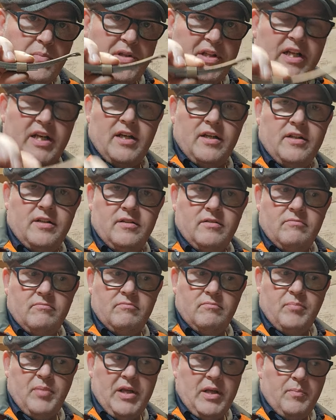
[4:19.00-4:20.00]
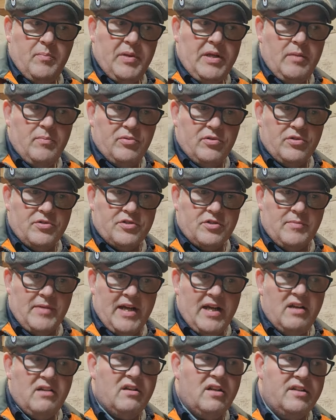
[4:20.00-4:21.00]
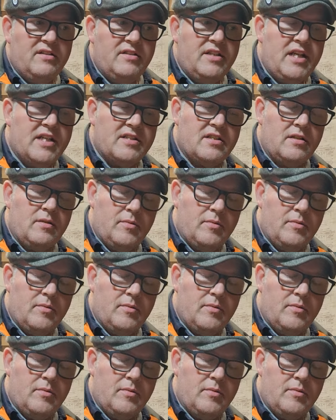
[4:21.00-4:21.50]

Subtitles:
But then PNP brought some out, and yes,